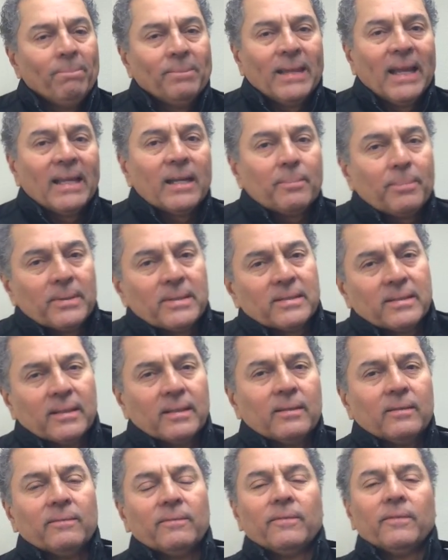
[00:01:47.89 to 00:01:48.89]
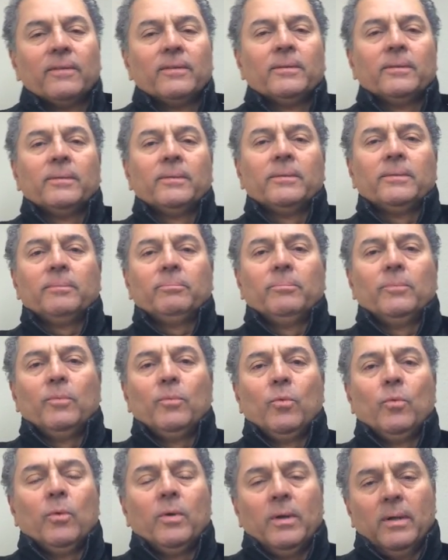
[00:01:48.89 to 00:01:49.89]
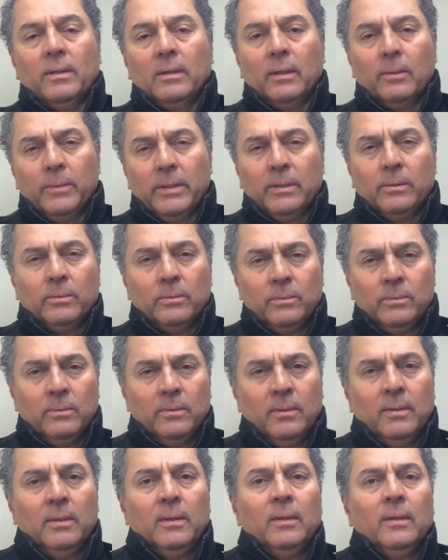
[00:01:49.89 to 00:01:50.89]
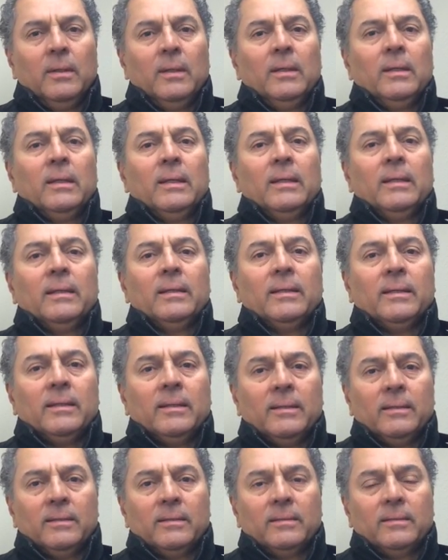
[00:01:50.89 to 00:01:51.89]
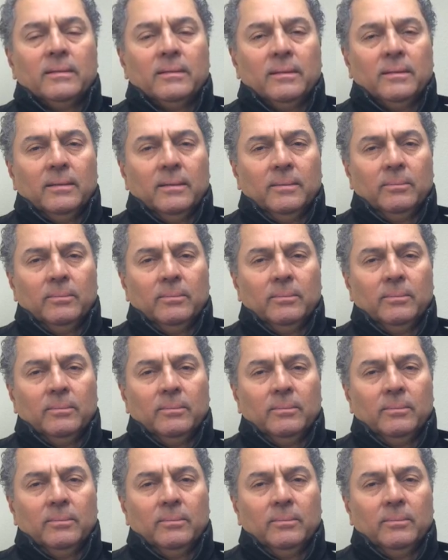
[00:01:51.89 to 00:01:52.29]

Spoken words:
90% of the work that we do is